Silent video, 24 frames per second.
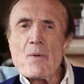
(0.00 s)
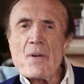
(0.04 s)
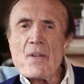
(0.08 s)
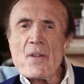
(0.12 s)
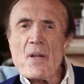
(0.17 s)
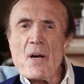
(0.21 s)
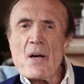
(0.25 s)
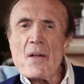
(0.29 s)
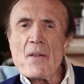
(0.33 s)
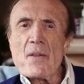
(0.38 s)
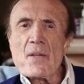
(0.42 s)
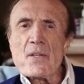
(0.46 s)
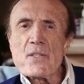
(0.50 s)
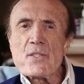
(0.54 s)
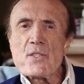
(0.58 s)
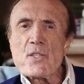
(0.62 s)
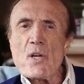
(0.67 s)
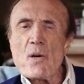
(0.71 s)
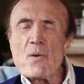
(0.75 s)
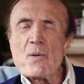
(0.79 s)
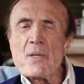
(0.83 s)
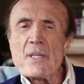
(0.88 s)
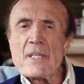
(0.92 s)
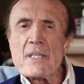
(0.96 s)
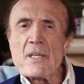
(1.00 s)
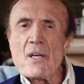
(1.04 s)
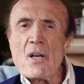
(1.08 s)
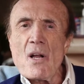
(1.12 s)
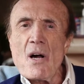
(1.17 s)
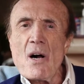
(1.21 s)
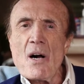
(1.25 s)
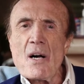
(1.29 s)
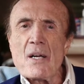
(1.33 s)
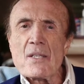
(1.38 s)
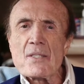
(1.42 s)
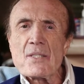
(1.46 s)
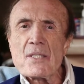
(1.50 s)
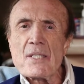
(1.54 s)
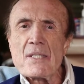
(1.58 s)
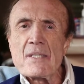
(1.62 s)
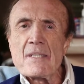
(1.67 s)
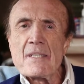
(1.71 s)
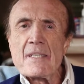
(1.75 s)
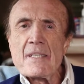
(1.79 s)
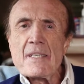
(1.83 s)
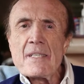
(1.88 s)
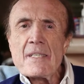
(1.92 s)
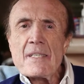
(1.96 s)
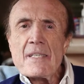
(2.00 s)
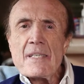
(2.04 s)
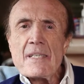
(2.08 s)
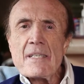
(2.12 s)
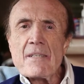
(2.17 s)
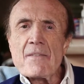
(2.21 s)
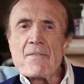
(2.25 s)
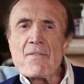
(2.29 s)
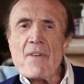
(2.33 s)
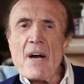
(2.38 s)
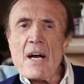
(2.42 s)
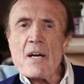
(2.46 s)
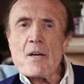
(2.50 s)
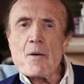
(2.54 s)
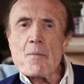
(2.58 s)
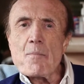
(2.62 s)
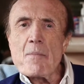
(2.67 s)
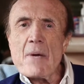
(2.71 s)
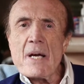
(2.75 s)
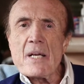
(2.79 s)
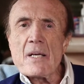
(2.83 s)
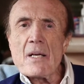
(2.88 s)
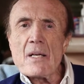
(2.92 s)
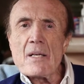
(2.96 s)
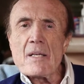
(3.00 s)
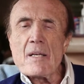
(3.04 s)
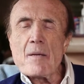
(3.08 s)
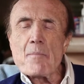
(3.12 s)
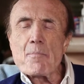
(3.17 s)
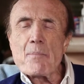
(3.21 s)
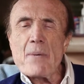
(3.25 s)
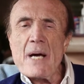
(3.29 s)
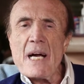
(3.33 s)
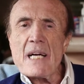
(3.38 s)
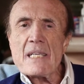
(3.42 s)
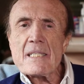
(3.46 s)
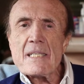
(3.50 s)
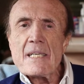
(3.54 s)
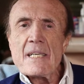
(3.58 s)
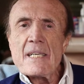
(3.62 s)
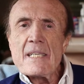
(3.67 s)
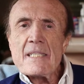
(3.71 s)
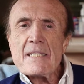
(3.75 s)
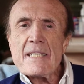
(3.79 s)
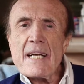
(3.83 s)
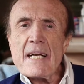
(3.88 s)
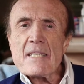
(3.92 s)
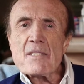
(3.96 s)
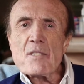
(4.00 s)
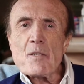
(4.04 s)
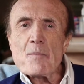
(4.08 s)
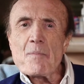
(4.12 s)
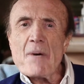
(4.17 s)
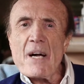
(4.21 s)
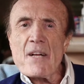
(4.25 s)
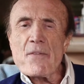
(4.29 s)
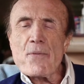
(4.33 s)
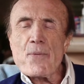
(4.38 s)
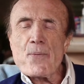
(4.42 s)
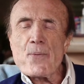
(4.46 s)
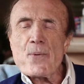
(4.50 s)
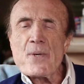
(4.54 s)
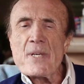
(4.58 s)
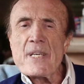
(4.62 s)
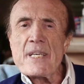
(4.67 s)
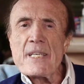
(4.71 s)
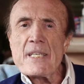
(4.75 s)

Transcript: with all the zoning laws and environmental impact, it takes about 3